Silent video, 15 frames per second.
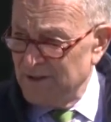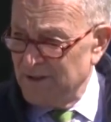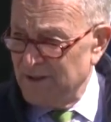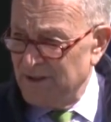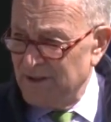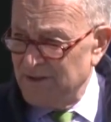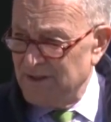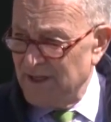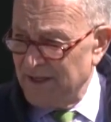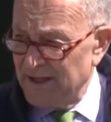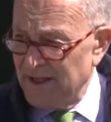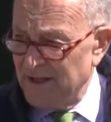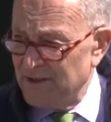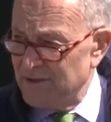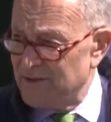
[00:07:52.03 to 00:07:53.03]
in a
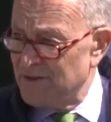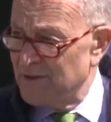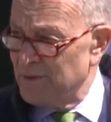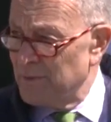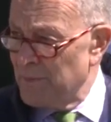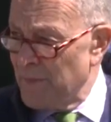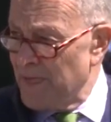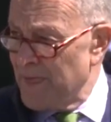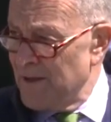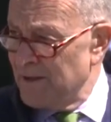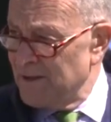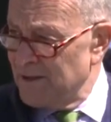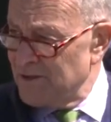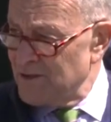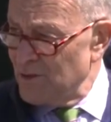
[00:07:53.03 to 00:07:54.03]
decade or two.
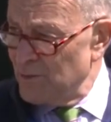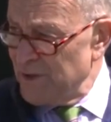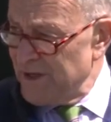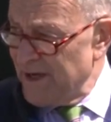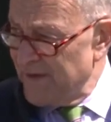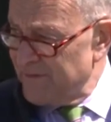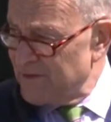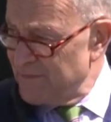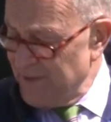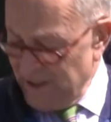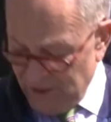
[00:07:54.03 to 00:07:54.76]
So we have to make